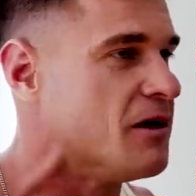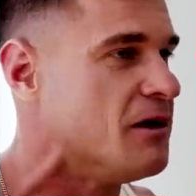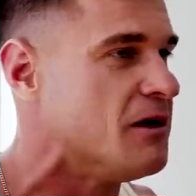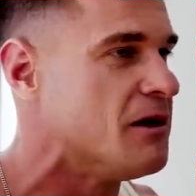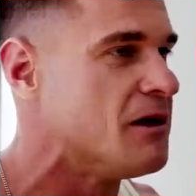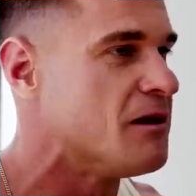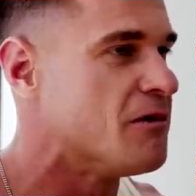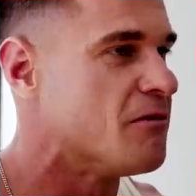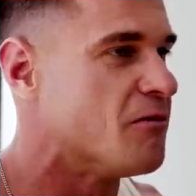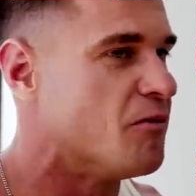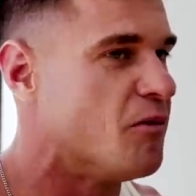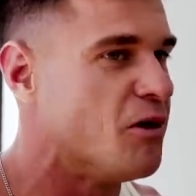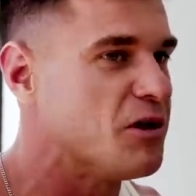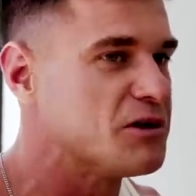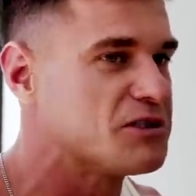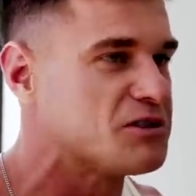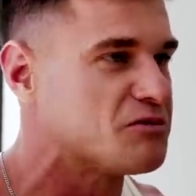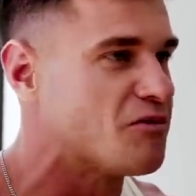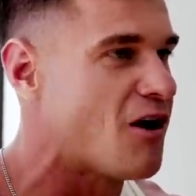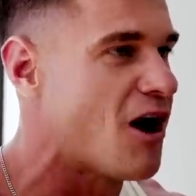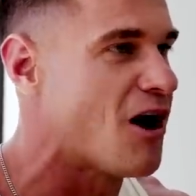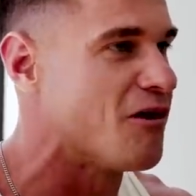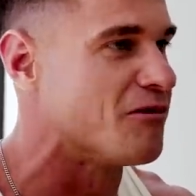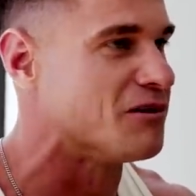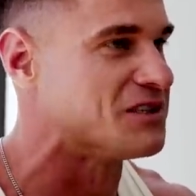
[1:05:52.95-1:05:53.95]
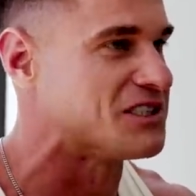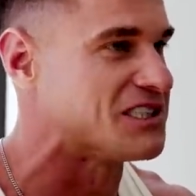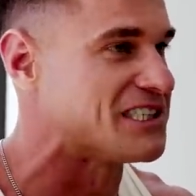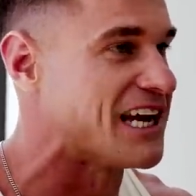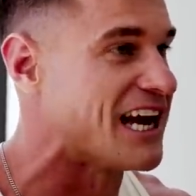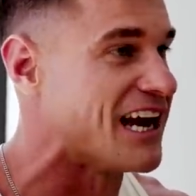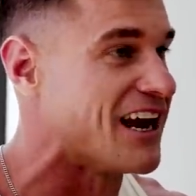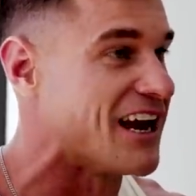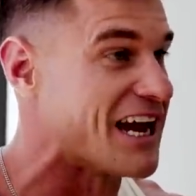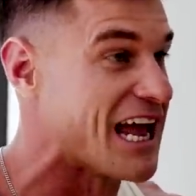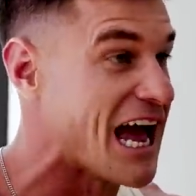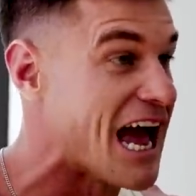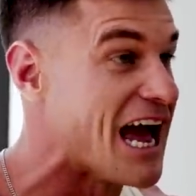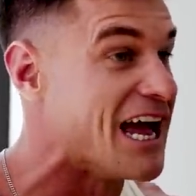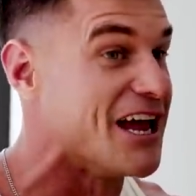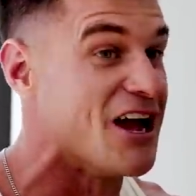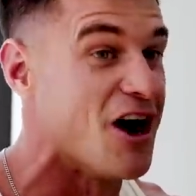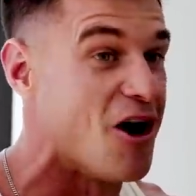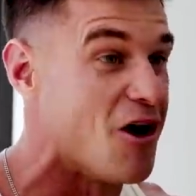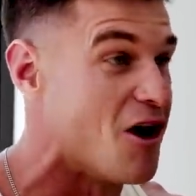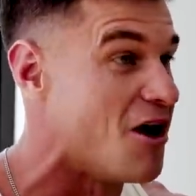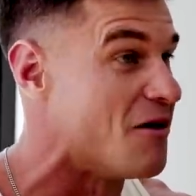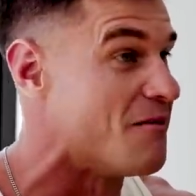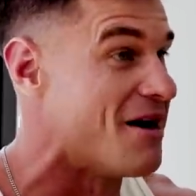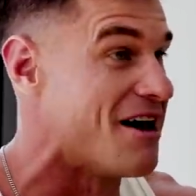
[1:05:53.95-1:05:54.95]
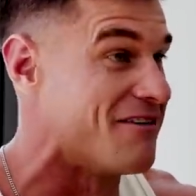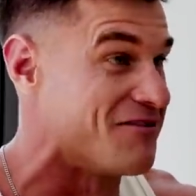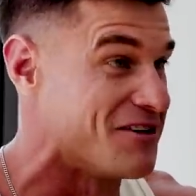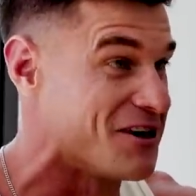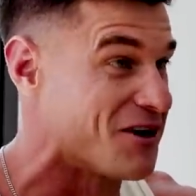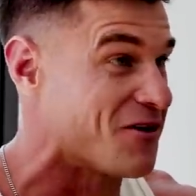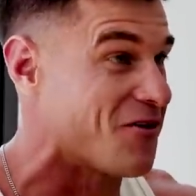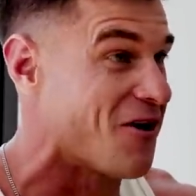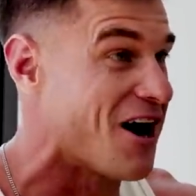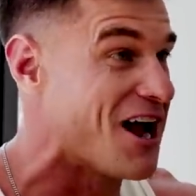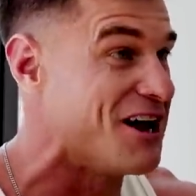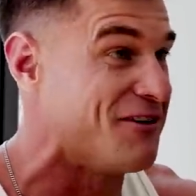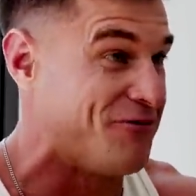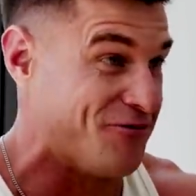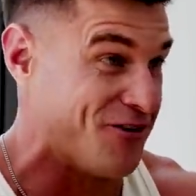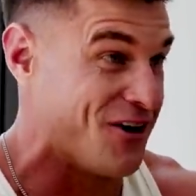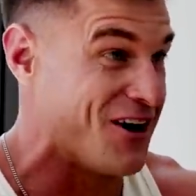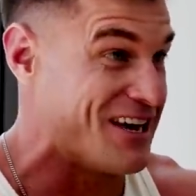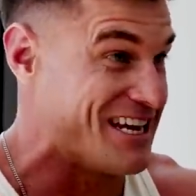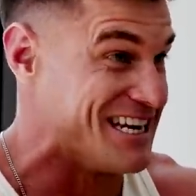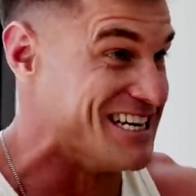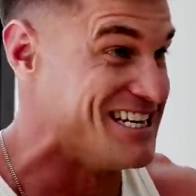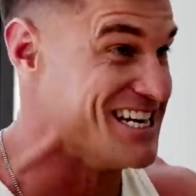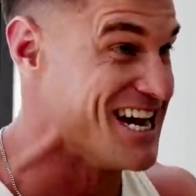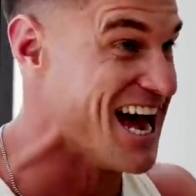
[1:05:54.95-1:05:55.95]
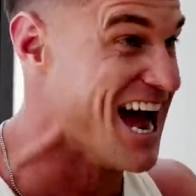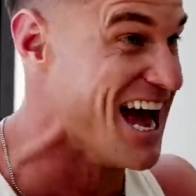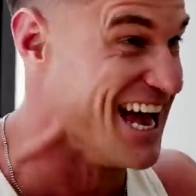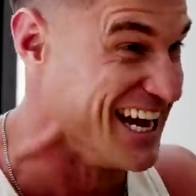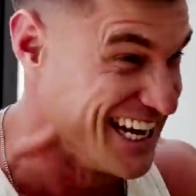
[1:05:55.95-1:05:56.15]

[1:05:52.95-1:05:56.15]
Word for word: I'm like, what's wrong with saying like, hey, you're not a great part?